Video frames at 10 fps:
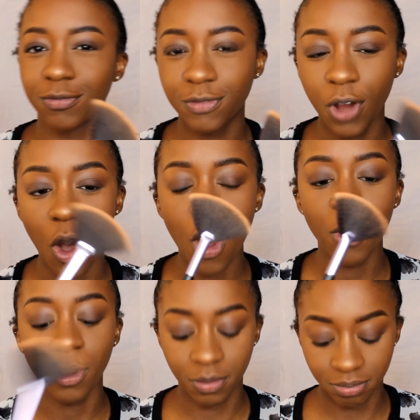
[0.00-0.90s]

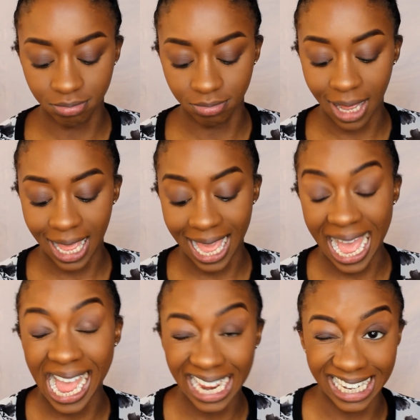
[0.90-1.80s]
for my
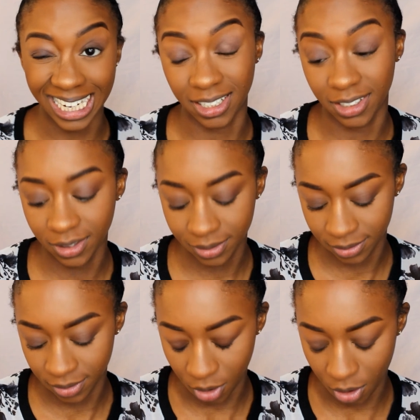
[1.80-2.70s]
highlighter
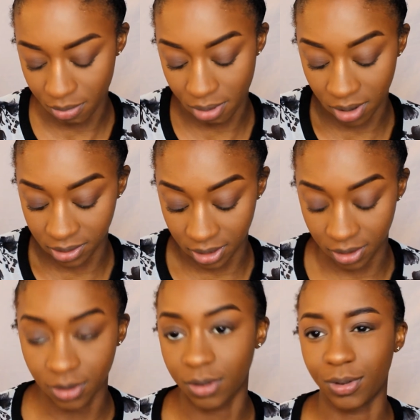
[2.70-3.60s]
or
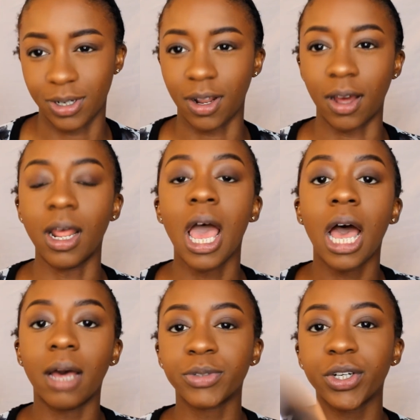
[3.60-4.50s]
bronzer or whatnot,
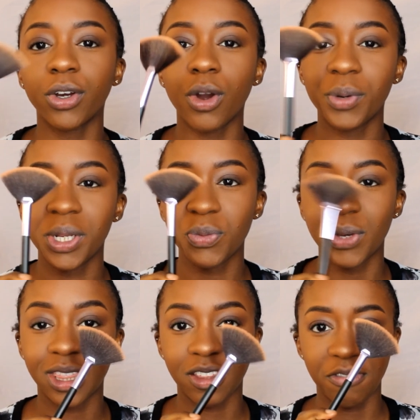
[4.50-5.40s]
I'm gonna go in
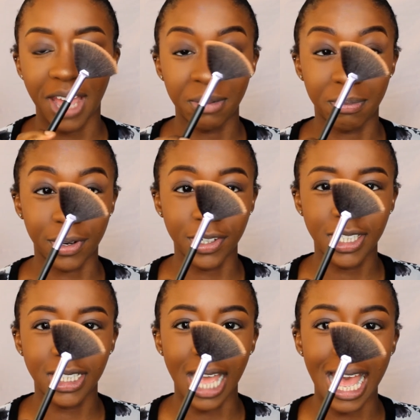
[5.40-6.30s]
with the fan
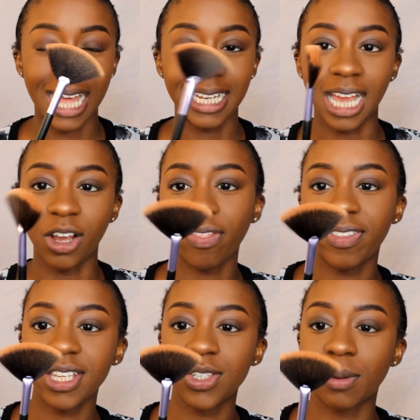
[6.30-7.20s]
brush, and I got
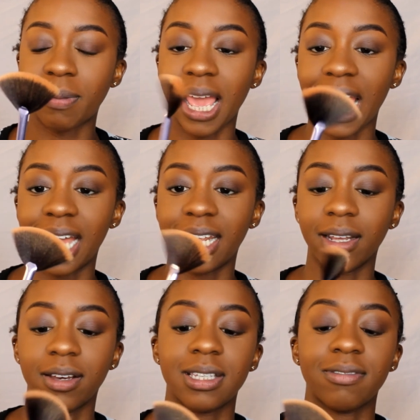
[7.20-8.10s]
this to apply highlighter
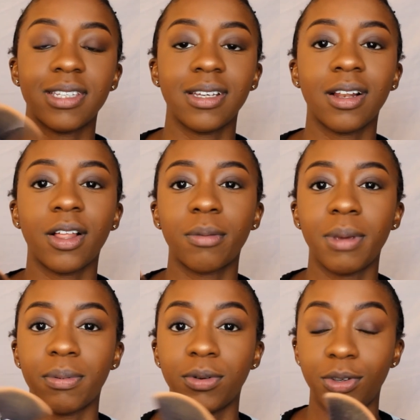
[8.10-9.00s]
because I've seen a lot of
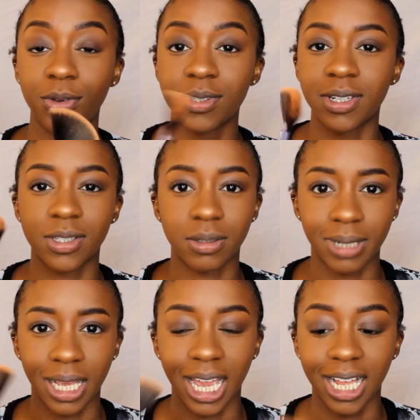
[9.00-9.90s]
people using it to
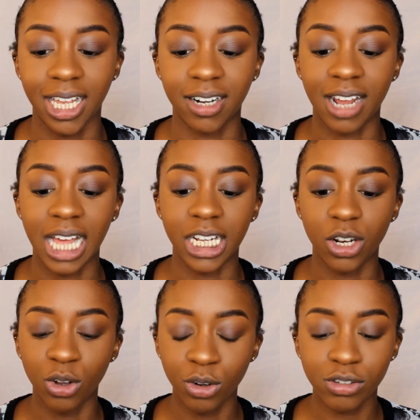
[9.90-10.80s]
apply highlighter and it
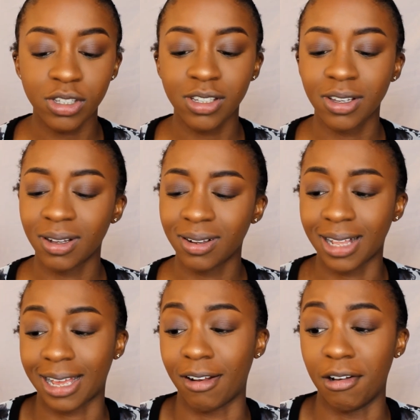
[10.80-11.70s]
looks
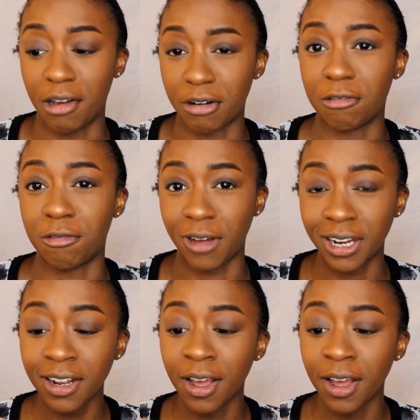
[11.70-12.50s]
like a lot of fun,